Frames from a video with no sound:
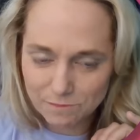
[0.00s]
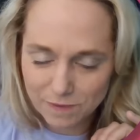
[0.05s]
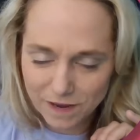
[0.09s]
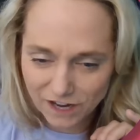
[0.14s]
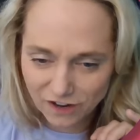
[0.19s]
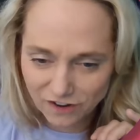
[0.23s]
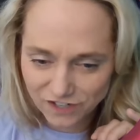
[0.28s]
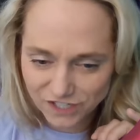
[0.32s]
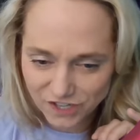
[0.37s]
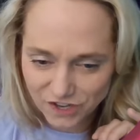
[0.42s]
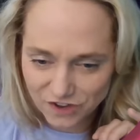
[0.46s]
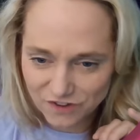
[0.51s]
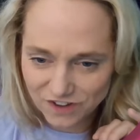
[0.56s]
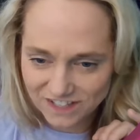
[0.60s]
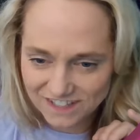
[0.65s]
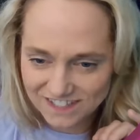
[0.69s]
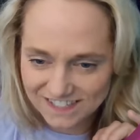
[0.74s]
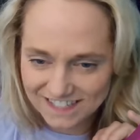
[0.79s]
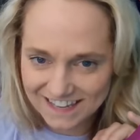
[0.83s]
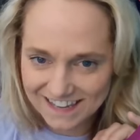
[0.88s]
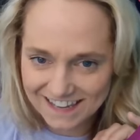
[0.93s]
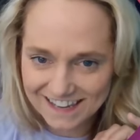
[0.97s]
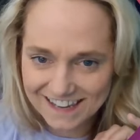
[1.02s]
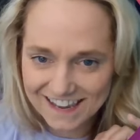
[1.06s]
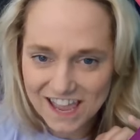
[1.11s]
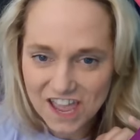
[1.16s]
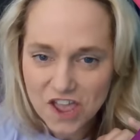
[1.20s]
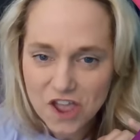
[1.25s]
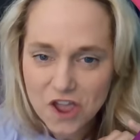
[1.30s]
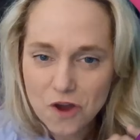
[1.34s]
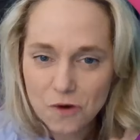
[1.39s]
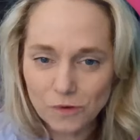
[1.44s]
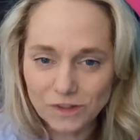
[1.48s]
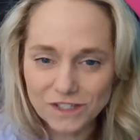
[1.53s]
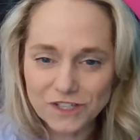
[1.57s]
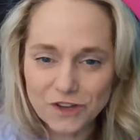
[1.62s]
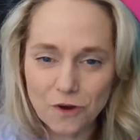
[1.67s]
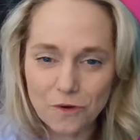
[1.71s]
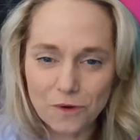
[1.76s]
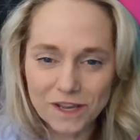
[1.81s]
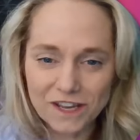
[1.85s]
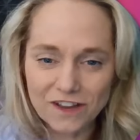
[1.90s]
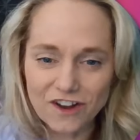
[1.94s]
bigger so you can see what's
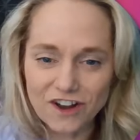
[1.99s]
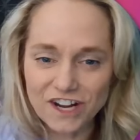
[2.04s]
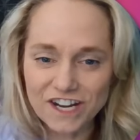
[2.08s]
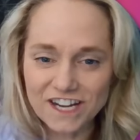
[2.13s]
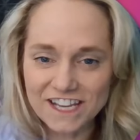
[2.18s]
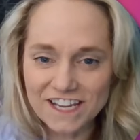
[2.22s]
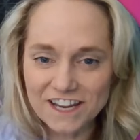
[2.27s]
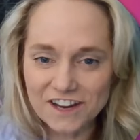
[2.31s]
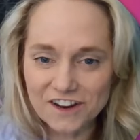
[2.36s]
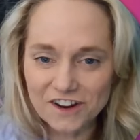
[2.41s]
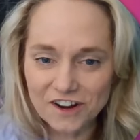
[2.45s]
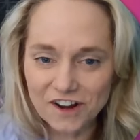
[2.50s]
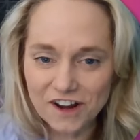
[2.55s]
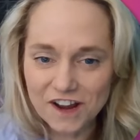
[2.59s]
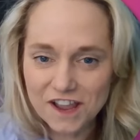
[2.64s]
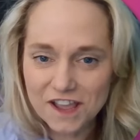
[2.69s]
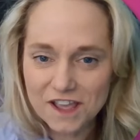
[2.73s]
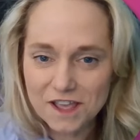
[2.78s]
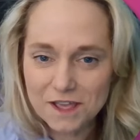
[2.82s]
going on here.